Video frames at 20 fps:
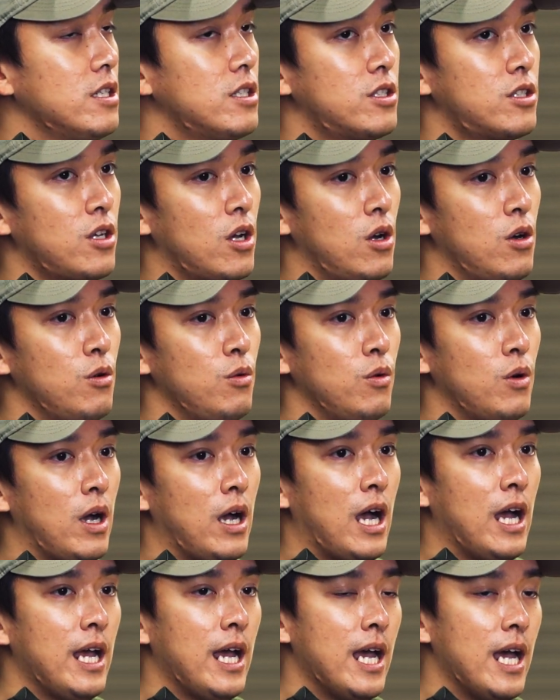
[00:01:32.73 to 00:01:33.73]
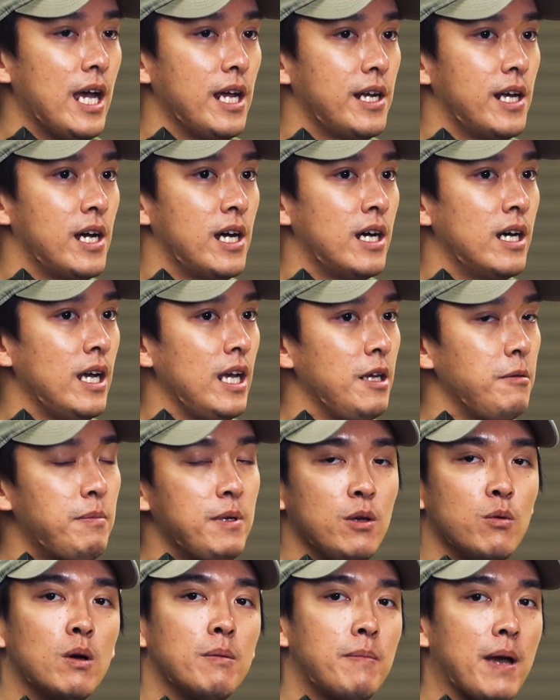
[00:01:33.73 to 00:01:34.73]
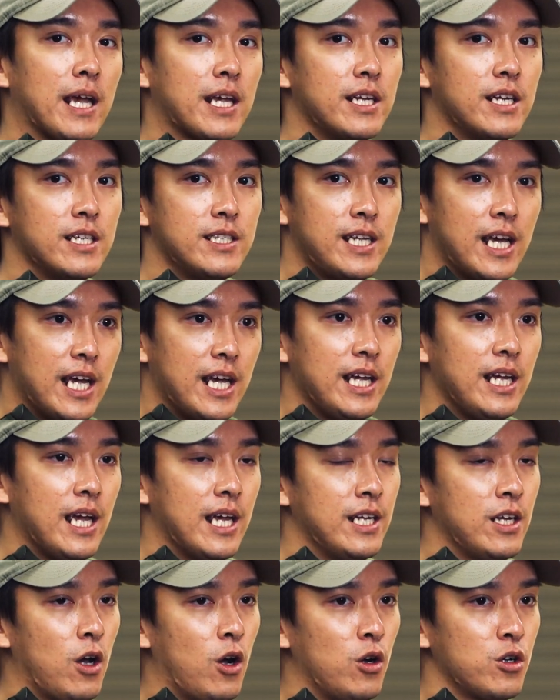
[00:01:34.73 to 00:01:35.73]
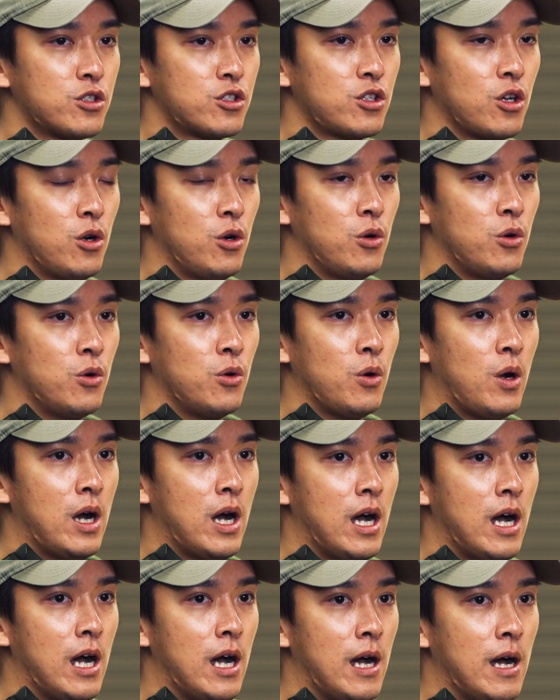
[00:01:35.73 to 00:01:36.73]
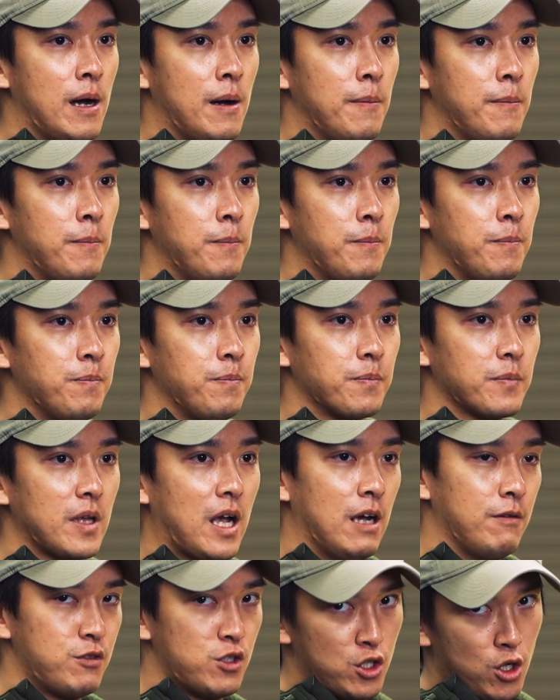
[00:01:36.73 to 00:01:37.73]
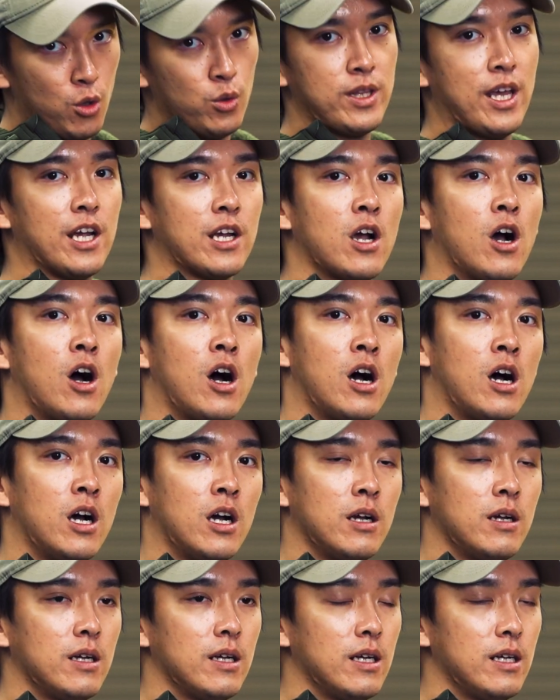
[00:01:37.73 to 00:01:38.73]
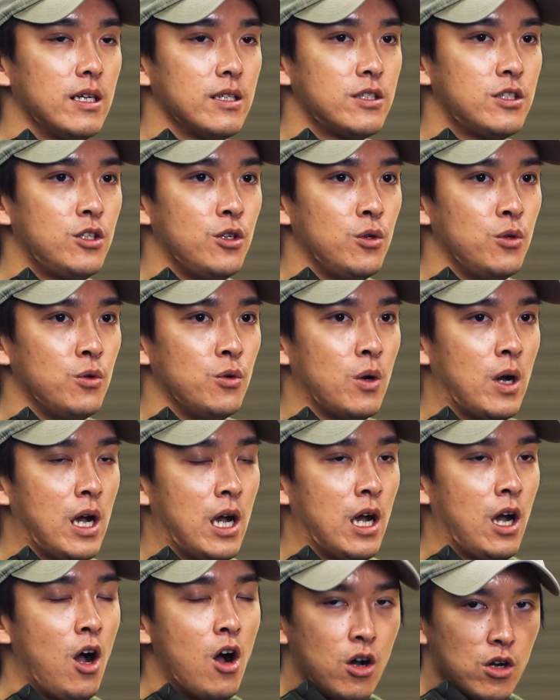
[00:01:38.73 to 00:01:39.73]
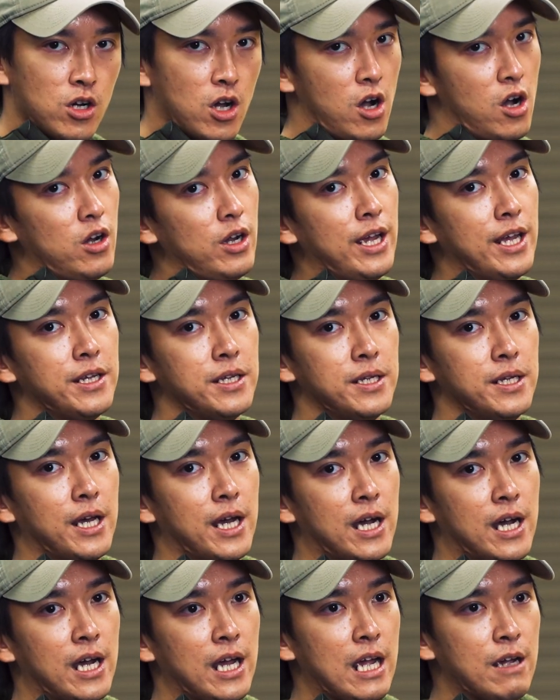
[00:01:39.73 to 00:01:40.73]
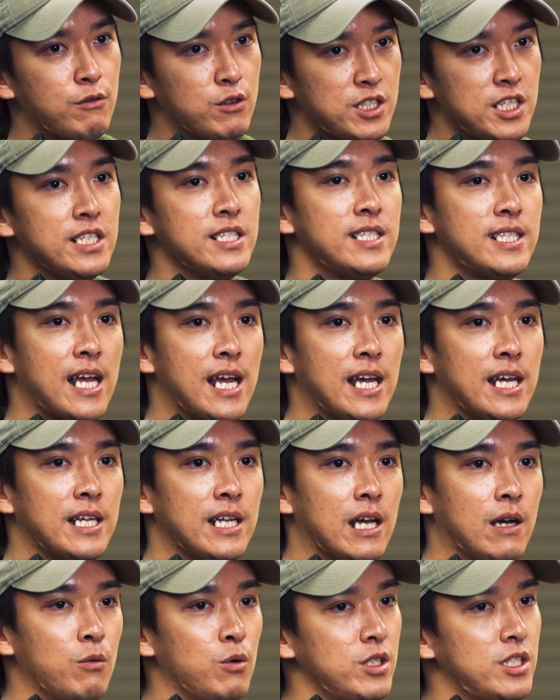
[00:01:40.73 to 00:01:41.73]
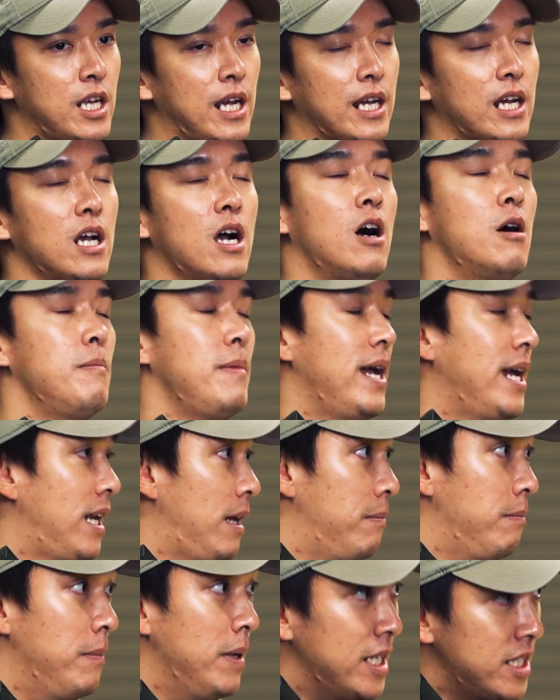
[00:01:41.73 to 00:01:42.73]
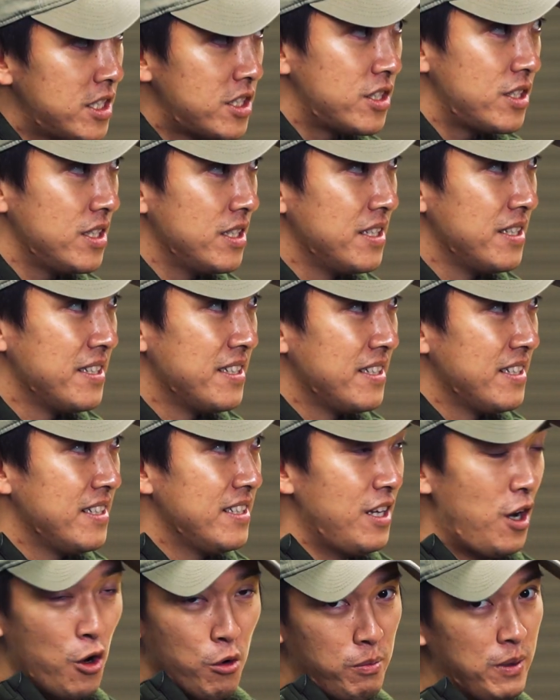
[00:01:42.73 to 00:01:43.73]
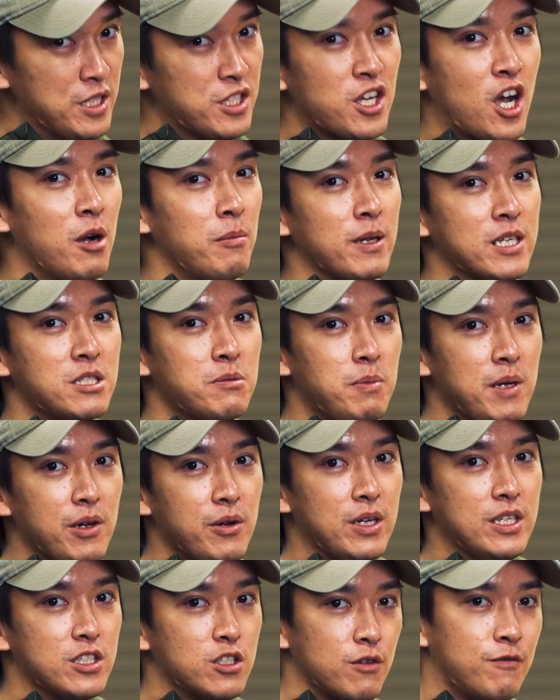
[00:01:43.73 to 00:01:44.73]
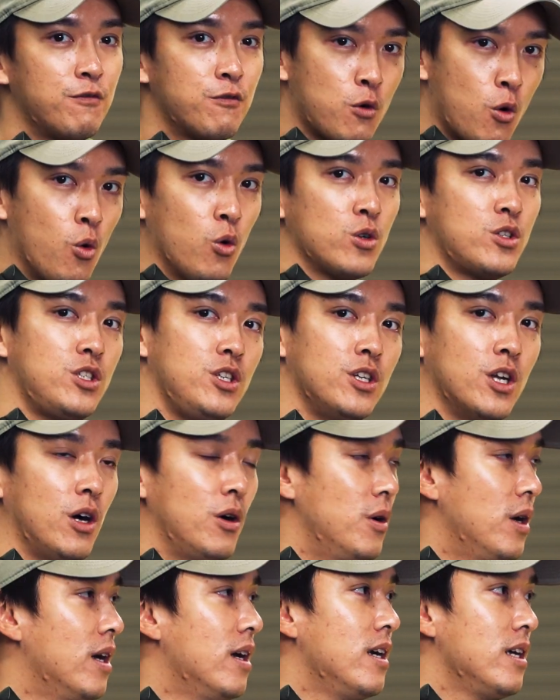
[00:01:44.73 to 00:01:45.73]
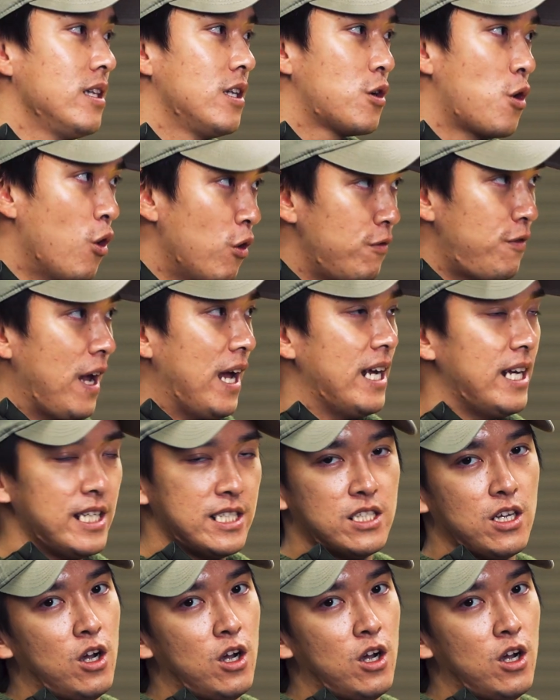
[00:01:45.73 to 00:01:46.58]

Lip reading: So I had AP1 back in the day, and also I've sold that car to Hong Kong, and ever since then I was like, oh man, I missed the open top experience. Of course, you know, the Corvette is